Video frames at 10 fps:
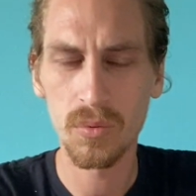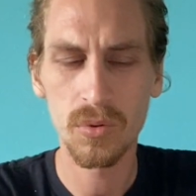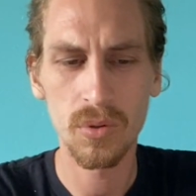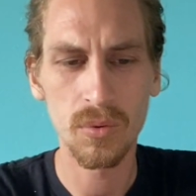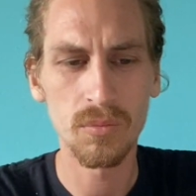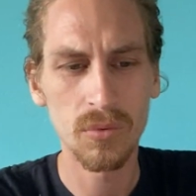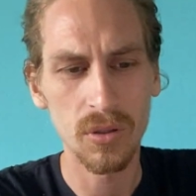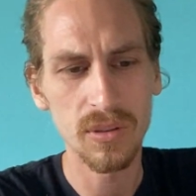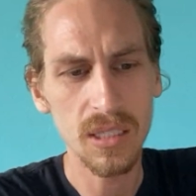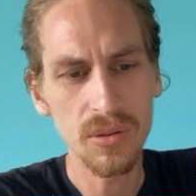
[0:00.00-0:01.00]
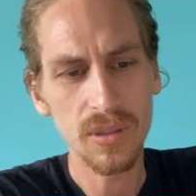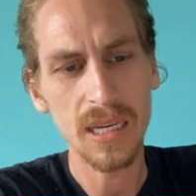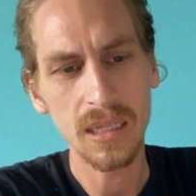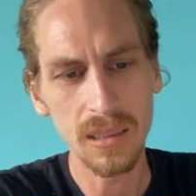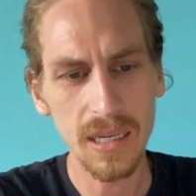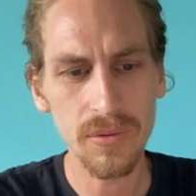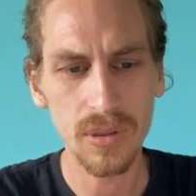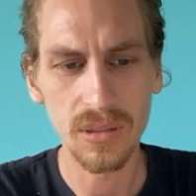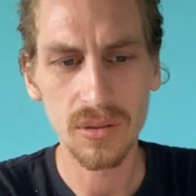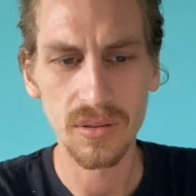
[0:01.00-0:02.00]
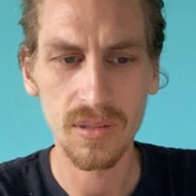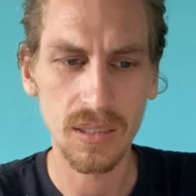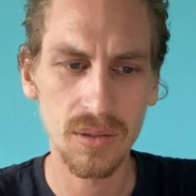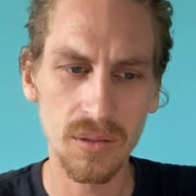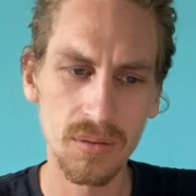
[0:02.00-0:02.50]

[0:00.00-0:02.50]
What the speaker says: to continue getting leverage, because like